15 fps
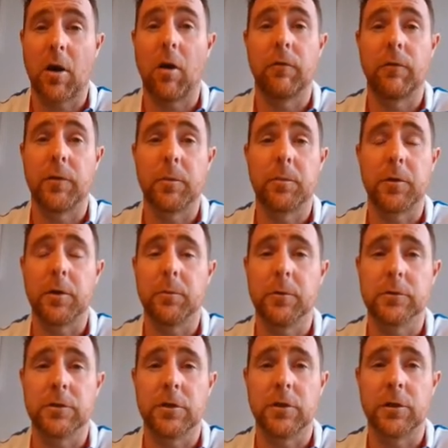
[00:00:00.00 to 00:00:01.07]
of the
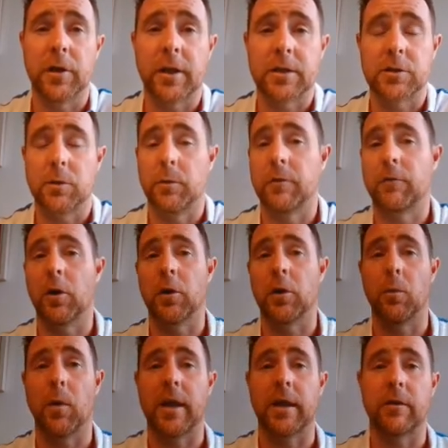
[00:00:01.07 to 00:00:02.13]
pupils' learning. So we've gone
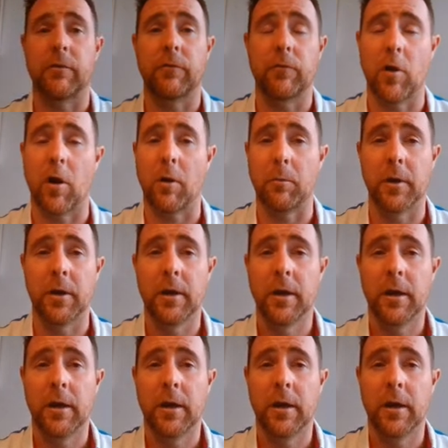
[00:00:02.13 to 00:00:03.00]
away from